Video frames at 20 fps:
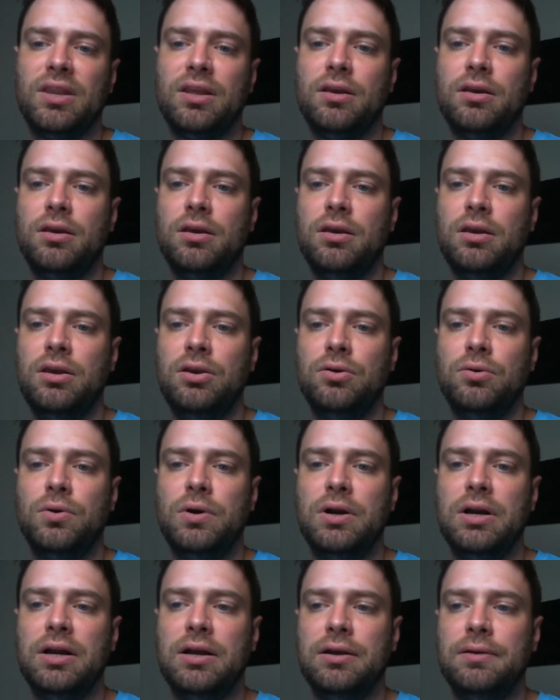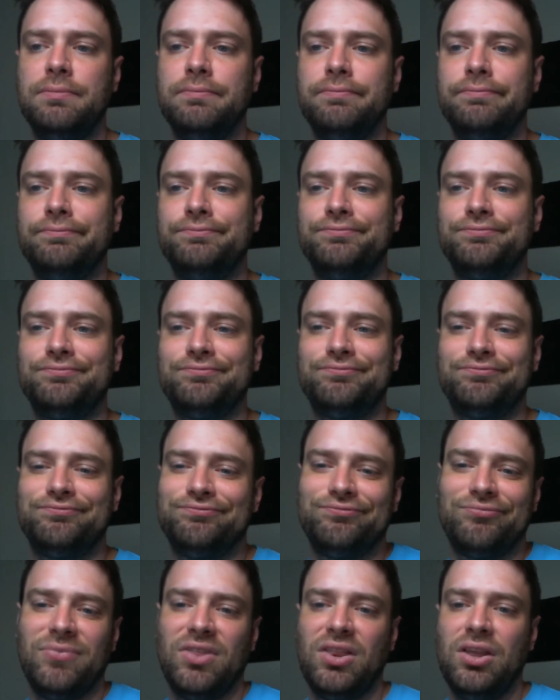
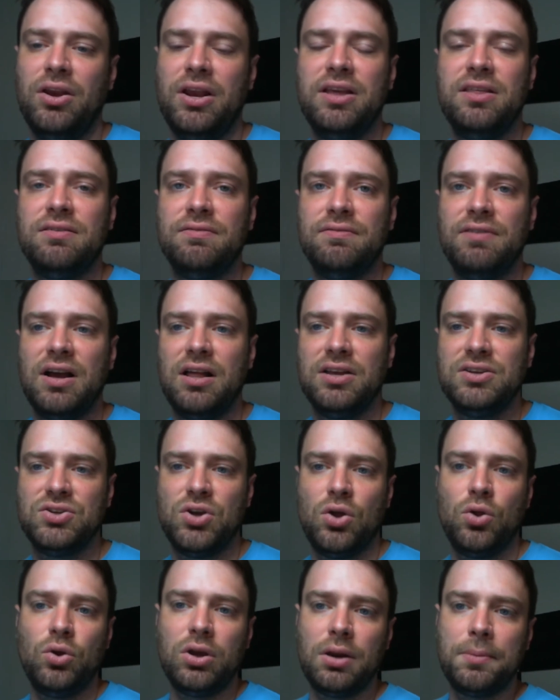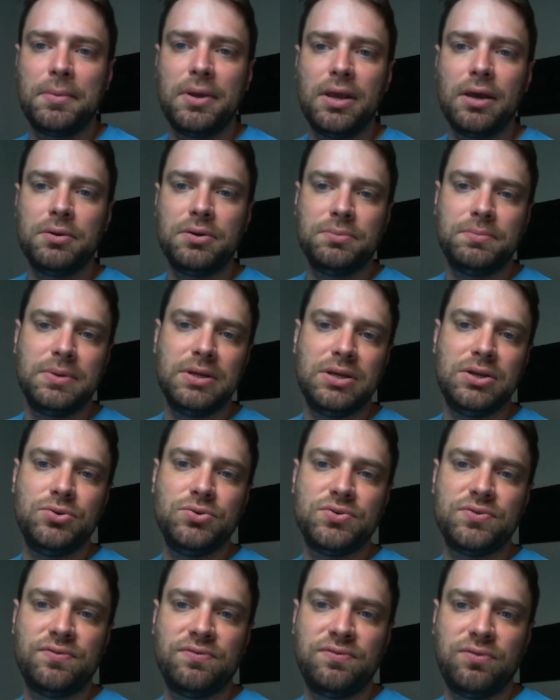Aether Vial is only going to be able to be
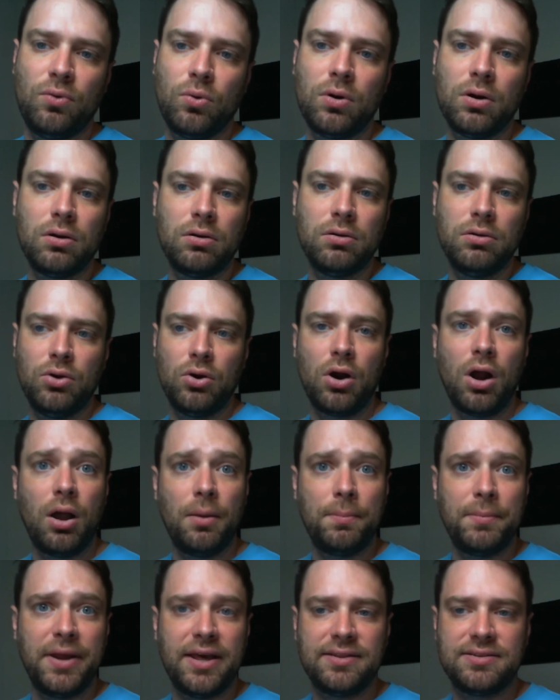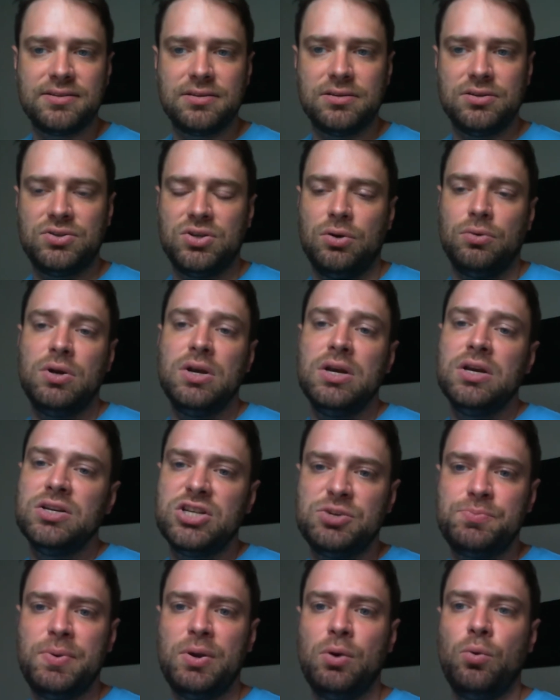used for your Omnaths. So
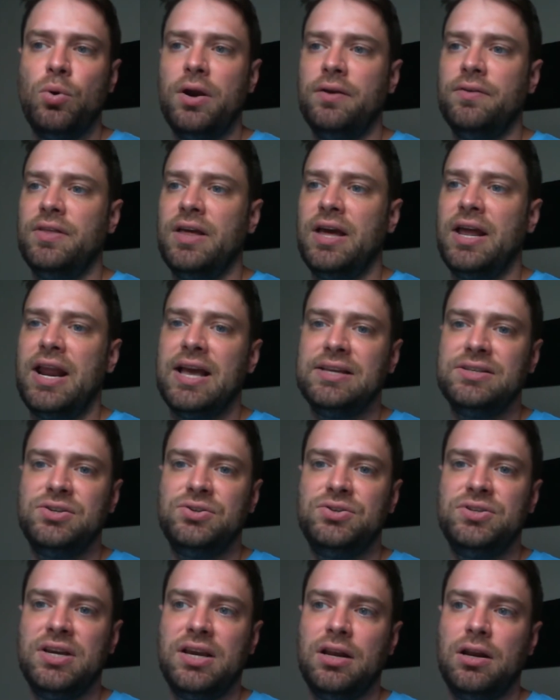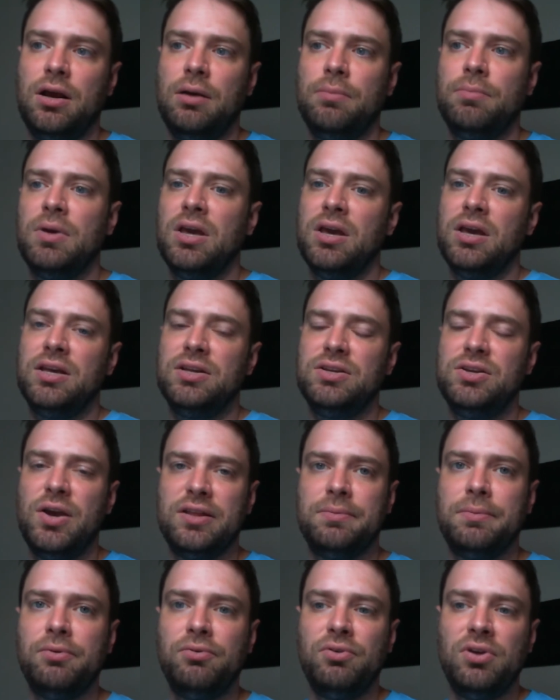just be aware that as you tick it up, you have to
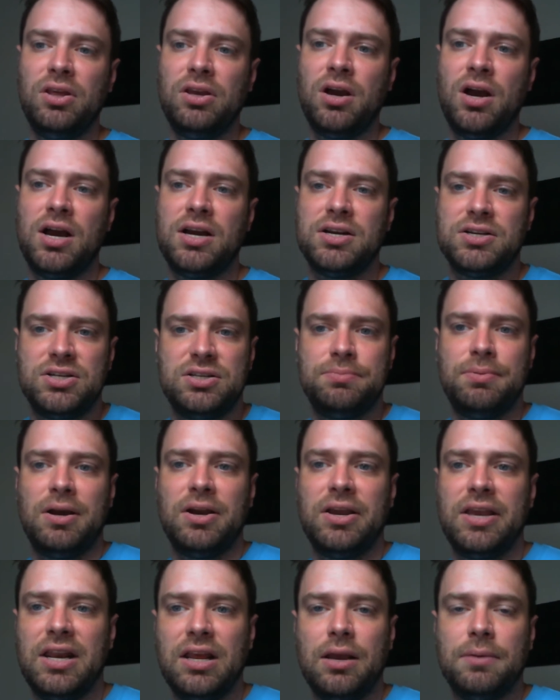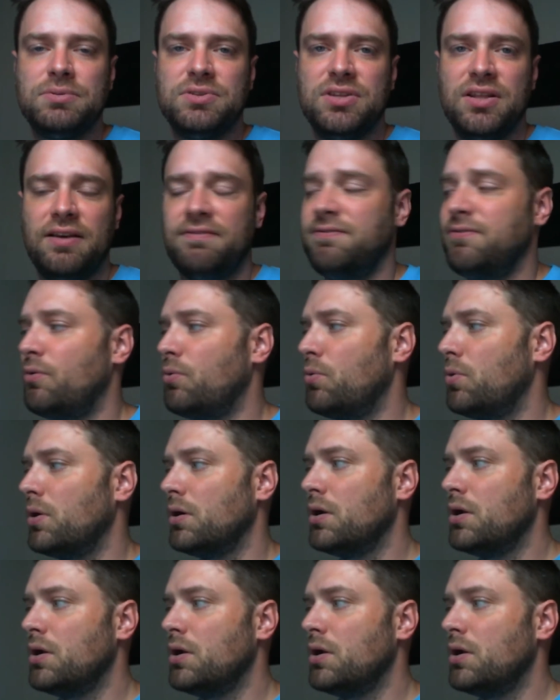be really cautious about getting up to that 4